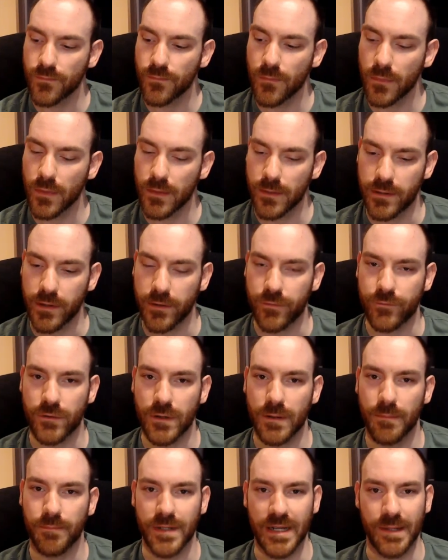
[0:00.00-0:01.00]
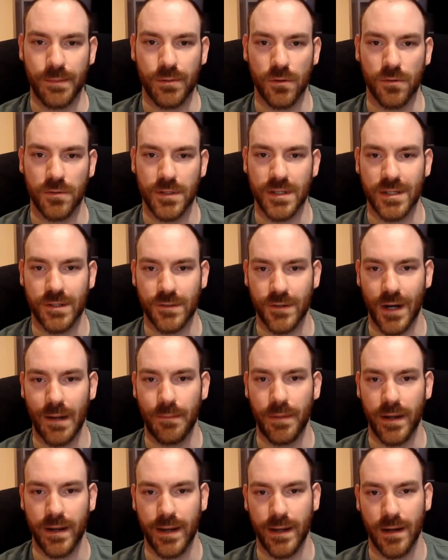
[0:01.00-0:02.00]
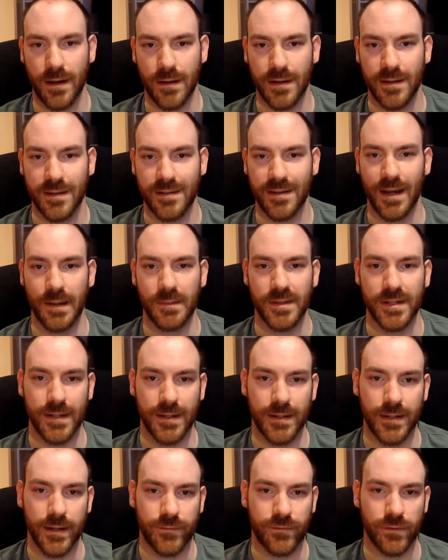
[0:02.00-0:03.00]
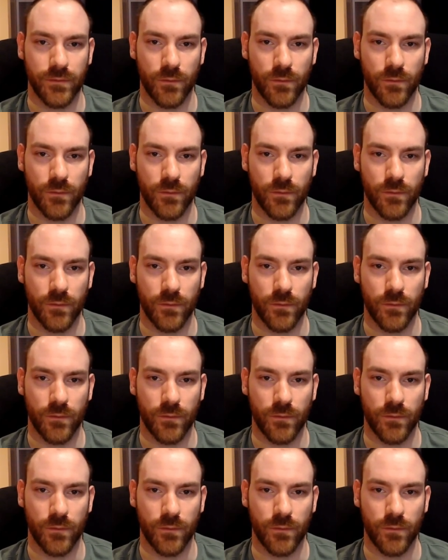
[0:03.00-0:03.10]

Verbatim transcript: different people describing the archetypes in different